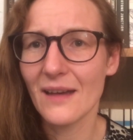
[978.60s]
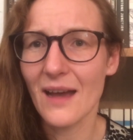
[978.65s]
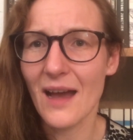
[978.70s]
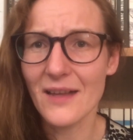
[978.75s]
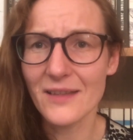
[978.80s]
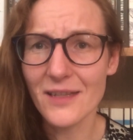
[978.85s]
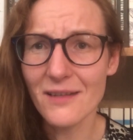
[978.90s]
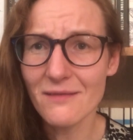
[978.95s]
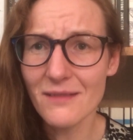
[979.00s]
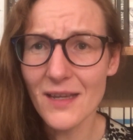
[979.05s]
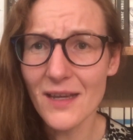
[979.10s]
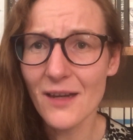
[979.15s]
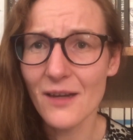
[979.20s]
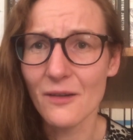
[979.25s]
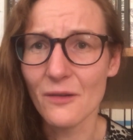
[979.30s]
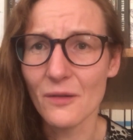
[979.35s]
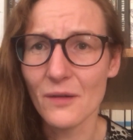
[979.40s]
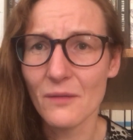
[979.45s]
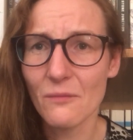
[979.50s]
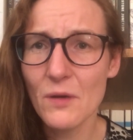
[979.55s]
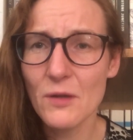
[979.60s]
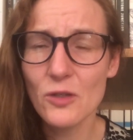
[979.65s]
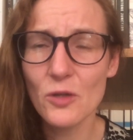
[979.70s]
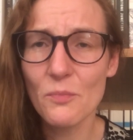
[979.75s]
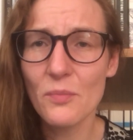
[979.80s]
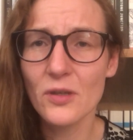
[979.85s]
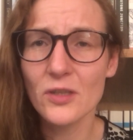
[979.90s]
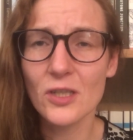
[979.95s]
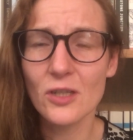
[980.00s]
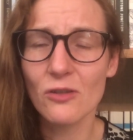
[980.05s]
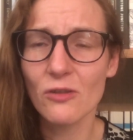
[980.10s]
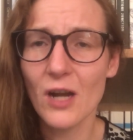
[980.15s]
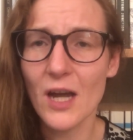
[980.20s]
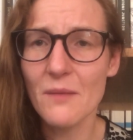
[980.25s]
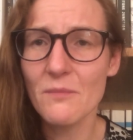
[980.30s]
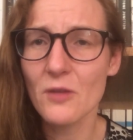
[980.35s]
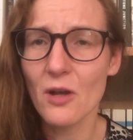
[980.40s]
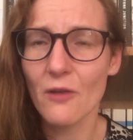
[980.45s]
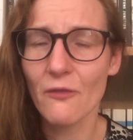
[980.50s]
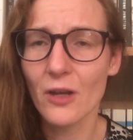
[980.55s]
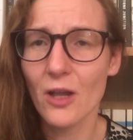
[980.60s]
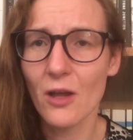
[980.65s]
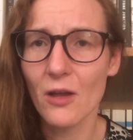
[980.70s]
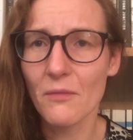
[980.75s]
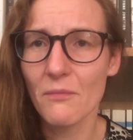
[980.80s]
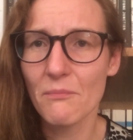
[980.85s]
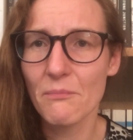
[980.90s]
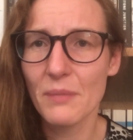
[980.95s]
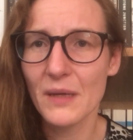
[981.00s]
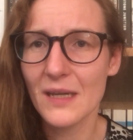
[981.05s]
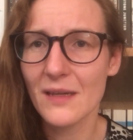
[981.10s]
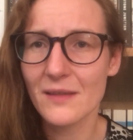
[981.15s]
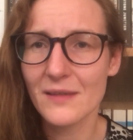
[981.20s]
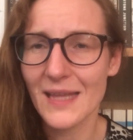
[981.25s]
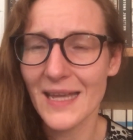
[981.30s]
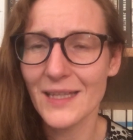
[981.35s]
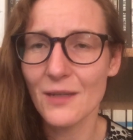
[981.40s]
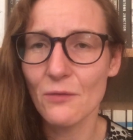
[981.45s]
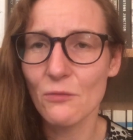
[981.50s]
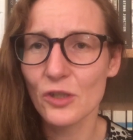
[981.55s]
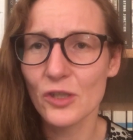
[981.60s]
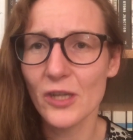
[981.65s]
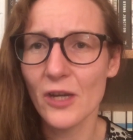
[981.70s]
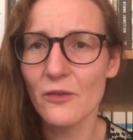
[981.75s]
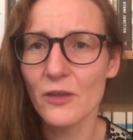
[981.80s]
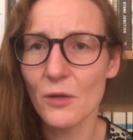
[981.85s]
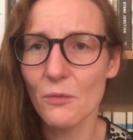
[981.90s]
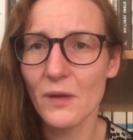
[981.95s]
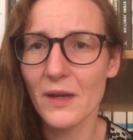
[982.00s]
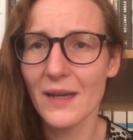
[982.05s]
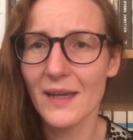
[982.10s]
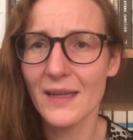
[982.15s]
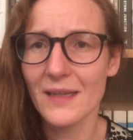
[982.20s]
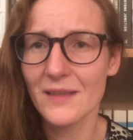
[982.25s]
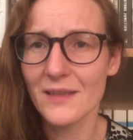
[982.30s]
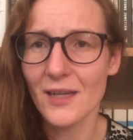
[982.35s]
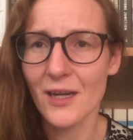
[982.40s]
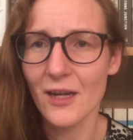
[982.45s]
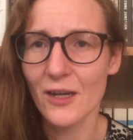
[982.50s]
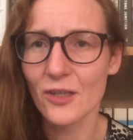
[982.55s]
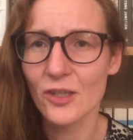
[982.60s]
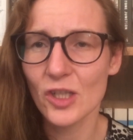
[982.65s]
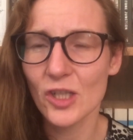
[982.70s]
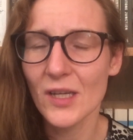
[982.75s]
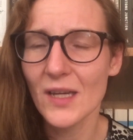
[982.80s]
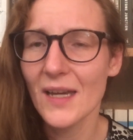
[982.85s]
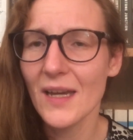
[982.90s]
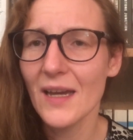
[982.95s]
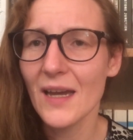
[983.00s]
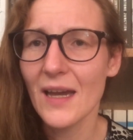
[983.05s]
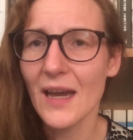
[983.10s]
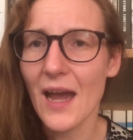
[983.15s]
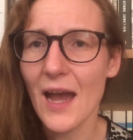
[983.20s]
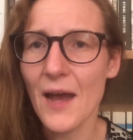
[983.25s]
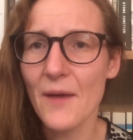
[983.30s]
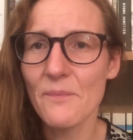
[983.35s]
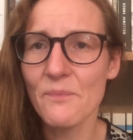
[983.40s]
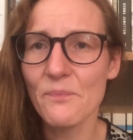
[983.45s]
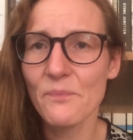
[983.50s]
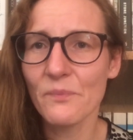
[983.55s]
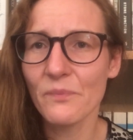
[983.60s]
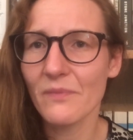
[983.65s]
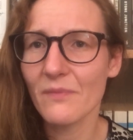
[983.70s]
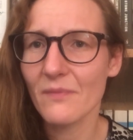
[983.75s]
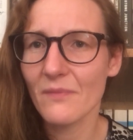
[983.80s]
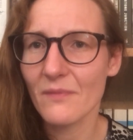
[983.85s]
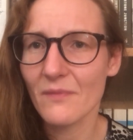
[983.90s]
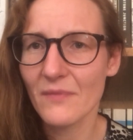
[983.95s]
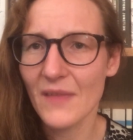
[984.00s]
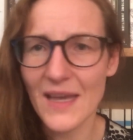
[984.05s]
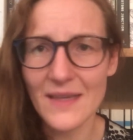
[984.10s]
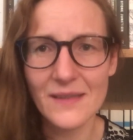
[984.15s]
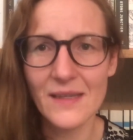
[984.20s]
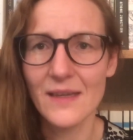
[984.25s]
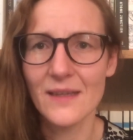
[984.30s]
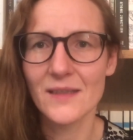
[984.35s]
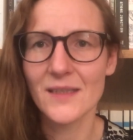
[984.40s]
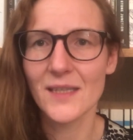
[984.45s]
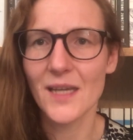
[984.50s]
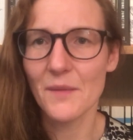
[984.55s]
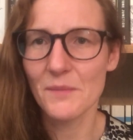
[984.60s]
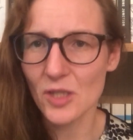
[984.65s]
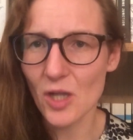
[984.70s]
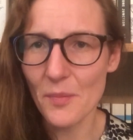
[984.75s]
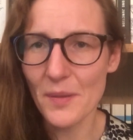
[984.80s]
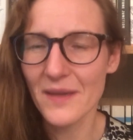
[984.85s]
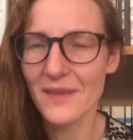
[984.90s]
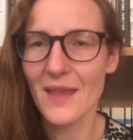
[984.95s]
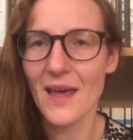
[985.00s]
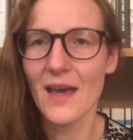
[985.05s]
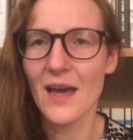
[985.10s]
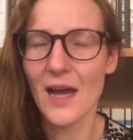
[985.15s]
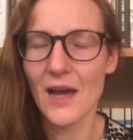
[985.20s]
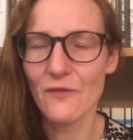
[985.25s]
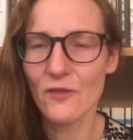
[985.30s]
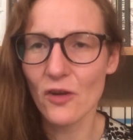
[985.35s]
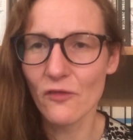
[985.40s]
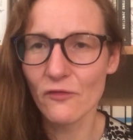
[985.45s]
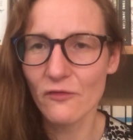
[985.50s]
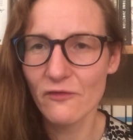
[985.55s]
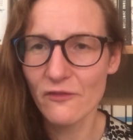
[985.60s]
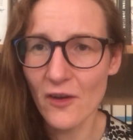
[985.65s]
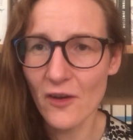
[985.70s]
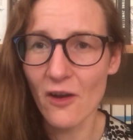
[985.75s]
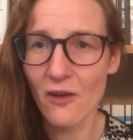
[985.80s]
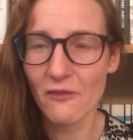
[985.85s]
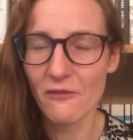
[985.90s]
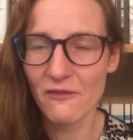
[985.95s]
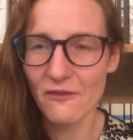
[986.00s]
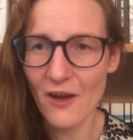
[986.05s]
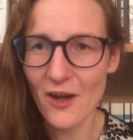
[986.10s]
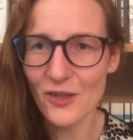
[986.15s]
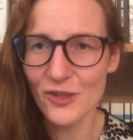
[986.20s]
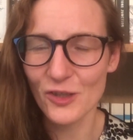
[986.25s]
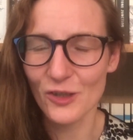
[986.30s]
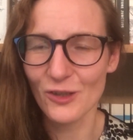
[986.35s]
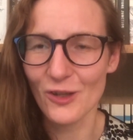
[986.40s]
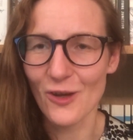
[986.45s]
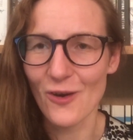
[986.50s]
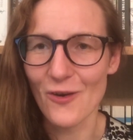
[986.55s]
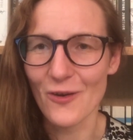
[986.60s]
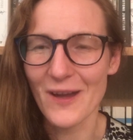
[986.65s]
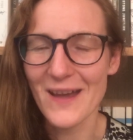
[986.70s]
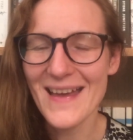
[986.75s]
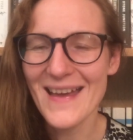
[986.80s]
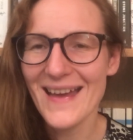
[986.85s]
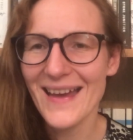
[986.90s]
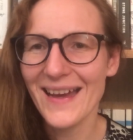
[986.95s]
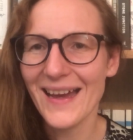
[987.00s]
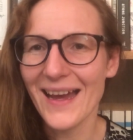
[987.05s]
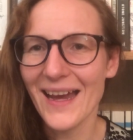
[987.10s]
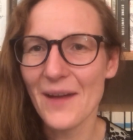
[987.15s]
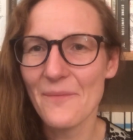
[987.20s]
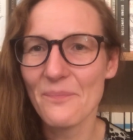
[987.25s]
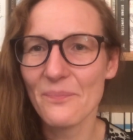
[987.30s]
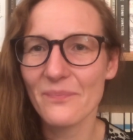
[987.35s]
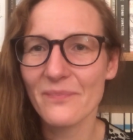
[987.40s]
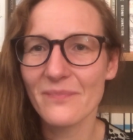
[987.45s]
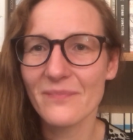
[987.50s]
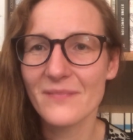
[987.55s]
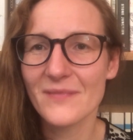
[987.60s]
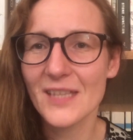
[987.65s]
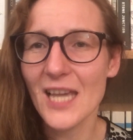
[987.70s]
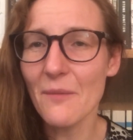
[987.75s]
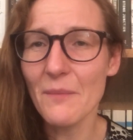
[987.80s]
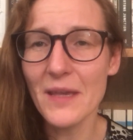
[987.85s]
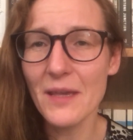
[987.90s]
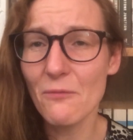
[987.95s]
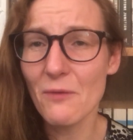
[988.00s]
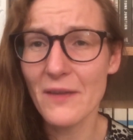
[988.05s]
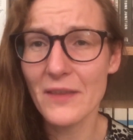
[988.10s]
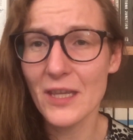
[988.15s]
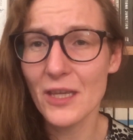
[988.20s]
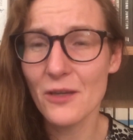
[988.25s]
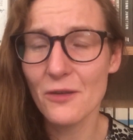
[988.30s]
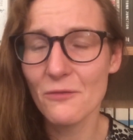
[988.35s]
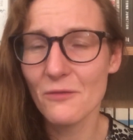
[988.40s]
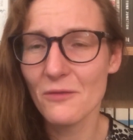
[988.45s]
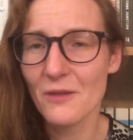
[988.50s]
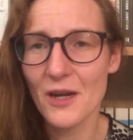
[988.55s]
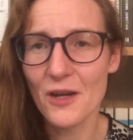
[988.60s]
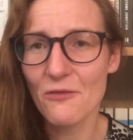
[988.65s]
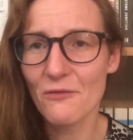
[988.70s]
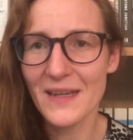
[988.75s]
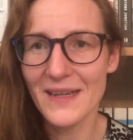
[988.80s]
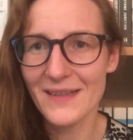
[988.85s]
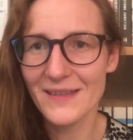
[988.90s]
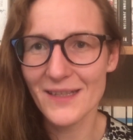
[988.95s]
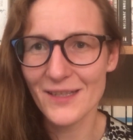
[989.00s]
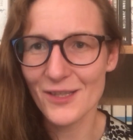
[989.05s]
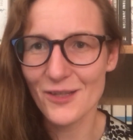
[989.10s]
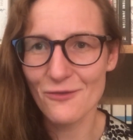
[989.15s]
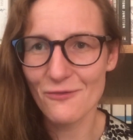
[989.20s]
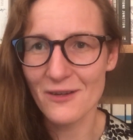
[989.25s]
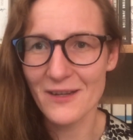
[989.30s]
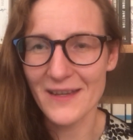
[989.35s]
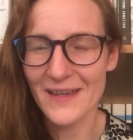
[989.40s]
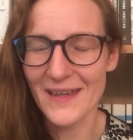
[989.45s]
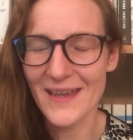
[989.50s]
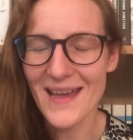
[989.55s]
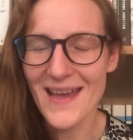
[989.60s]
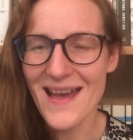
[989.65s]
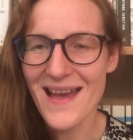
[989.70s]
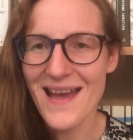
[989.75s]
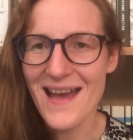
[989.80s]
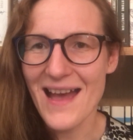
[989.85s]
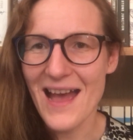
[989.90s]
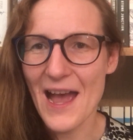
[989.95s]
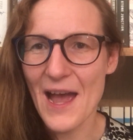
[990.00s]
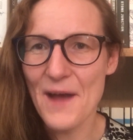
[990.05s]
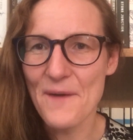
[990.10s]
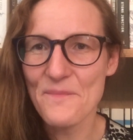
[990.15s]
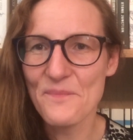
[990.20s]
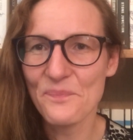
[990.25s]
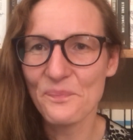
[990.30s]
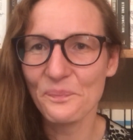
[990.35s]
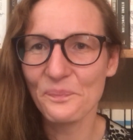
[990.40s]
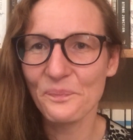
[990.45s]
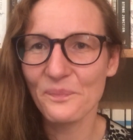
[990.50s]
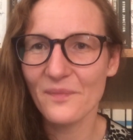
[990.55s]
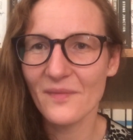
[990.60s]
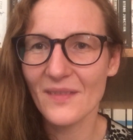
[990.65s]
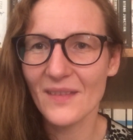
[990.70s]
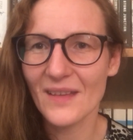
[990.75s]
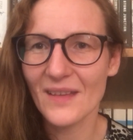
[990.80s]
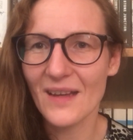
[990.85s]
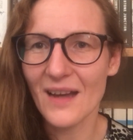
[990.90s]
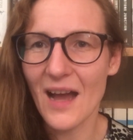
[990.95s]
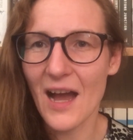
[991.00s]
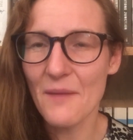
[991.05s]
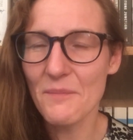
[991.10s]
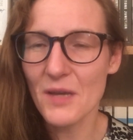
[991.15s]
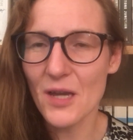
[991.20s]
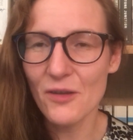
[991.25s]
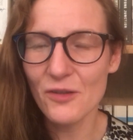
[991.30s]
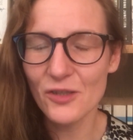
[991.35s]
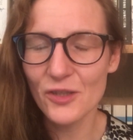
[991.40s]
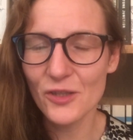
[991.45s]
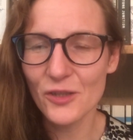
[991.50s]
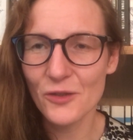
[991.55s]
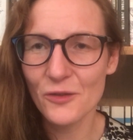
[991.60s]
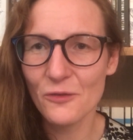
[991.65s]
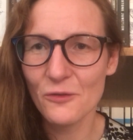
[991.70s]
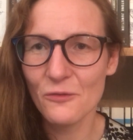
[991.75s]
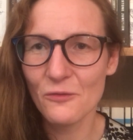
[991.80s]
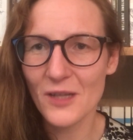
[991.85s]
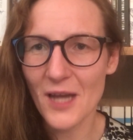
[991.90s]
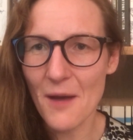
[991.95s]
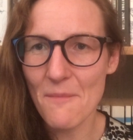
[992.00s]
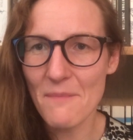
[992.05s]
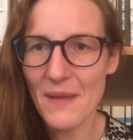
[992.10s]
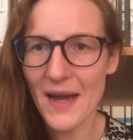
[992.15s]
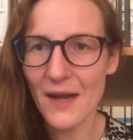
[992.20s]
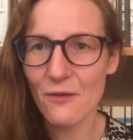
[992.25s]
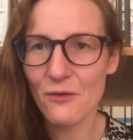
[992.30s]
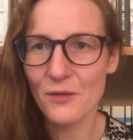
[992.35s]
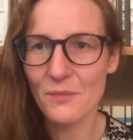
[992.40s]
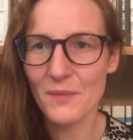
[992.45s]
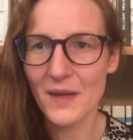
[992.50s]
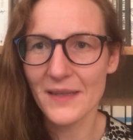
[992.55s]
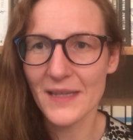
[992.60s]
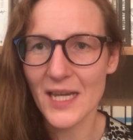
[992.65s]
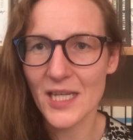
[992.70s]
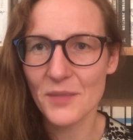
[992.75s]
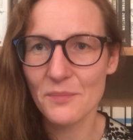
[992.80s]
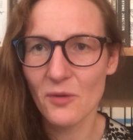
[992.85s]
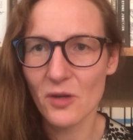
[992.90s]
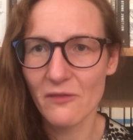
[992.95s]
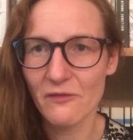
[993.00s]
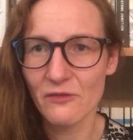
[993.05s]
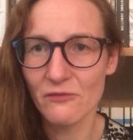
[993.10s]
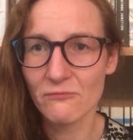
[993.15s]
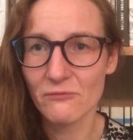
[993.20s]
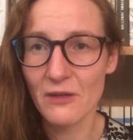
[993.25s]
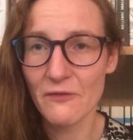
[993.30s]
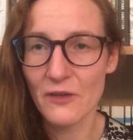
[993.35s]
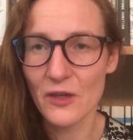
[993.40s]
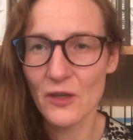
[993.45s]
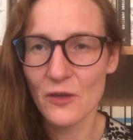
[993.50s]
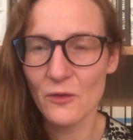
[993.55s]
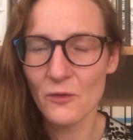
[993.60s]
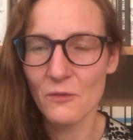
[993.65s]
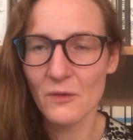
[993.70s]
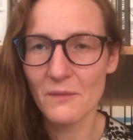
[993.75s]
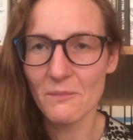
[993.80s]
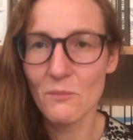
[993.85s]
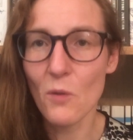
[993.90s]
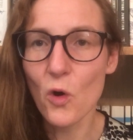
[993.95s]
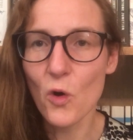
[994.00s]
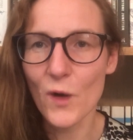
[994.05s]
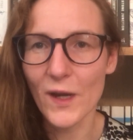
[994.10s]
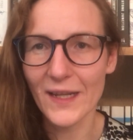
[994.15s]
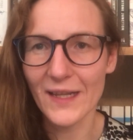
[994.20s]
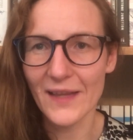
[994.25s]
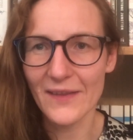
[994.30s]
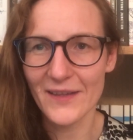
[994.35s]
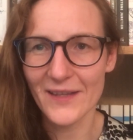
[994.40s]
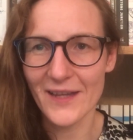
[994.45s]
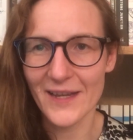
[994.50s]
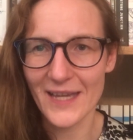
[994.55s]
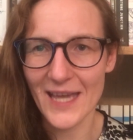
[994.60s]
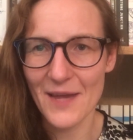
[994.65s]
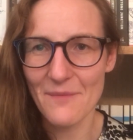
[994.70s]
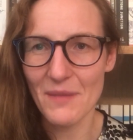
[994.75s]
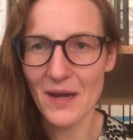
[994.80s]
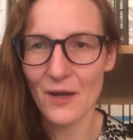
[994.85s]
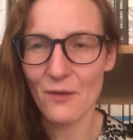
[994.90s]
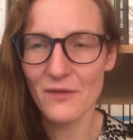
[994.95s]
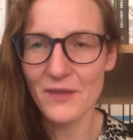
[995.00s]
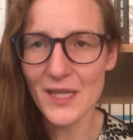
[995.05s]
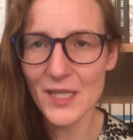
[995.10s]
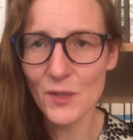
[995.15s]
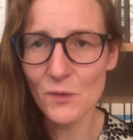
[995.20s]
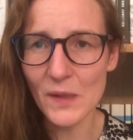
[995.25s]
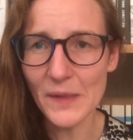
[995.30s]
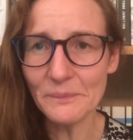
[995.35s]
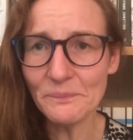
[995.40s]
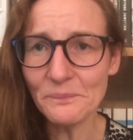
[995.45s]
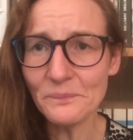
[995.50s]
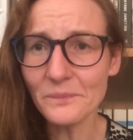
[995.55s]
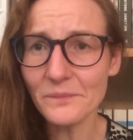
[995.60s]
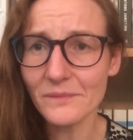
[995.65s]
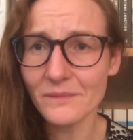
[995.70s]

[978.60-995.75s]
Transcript: I don't know, we should put a crime novel on because then it will show that we're in touch. Um, that's it. I'm stopping there. I've gone on far too long. Um, tell me whether you agree, disagree. Um, I'm going to come back with my next book of review more quickly than I came back with this one.